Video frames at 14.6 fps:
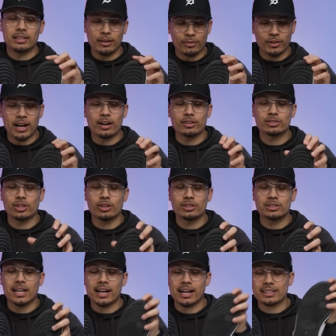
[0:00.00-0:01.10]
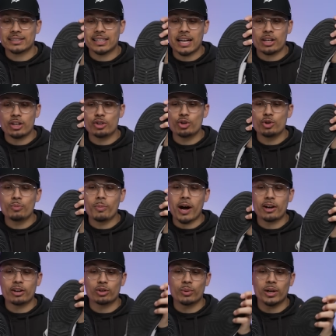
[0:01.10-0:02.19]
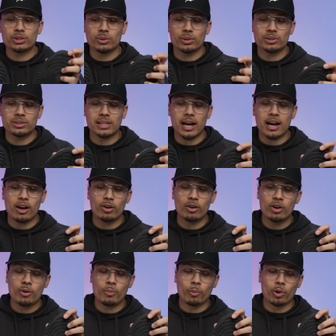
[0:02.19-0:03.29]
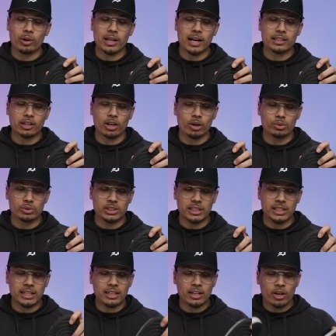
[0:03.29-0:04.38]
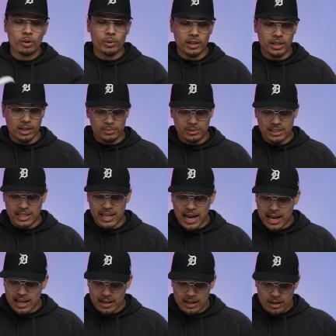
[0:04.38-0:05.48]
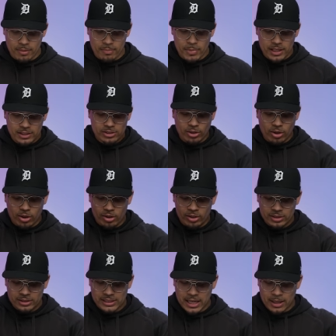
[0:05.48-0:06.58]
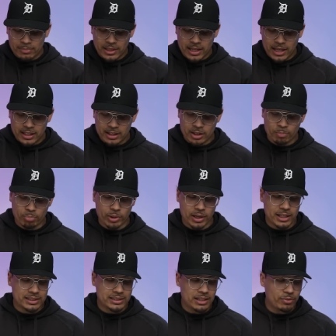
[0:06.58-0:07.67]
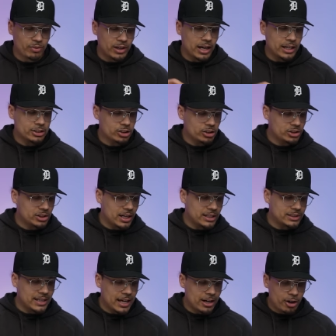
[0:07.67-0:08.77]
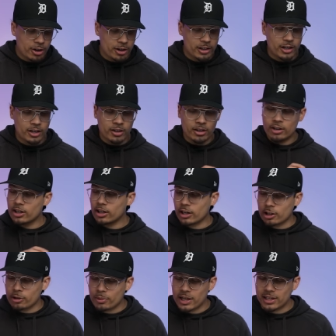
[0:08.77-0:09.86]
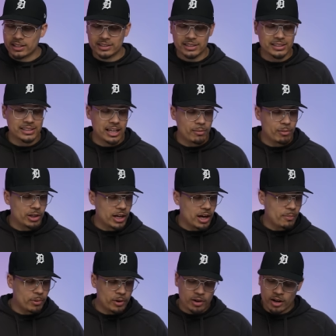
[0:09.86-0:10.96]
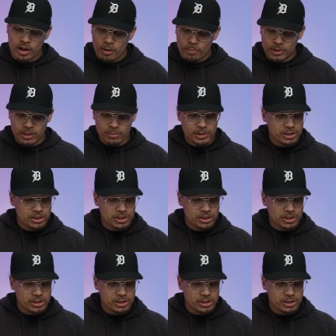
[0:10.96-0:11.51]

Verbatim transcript: Different outsoles, like I said, new modern retro style, more like the OG when it comes to that. Midsole, same thing. The print is different. I showed you guys that earlier. Color blocking is the same on the upper, but the